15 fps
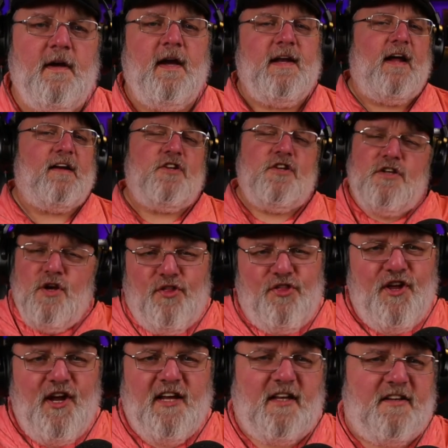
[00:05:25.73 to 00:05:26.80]
Now, do you
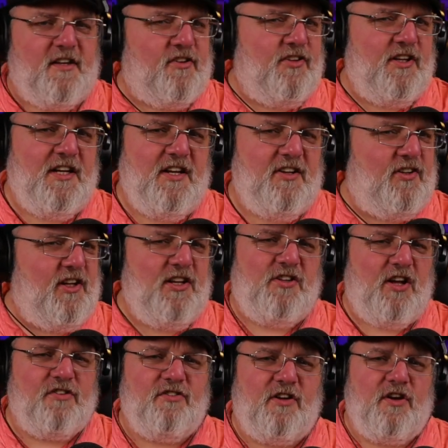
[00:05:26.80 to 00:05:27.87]
think that the CDC
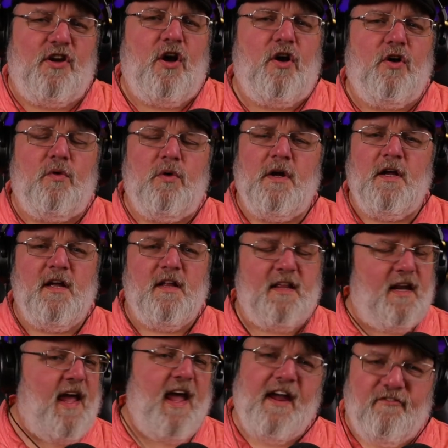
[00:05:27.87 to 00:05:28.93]
doesn't know
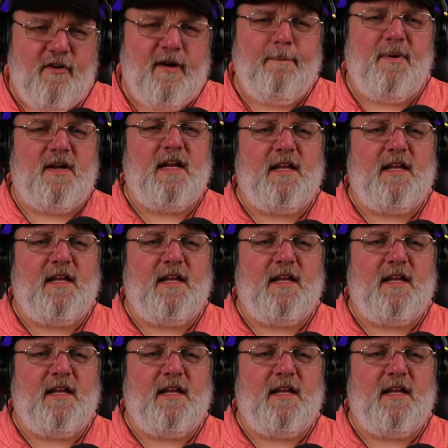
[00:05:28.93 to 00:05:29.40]
that everybody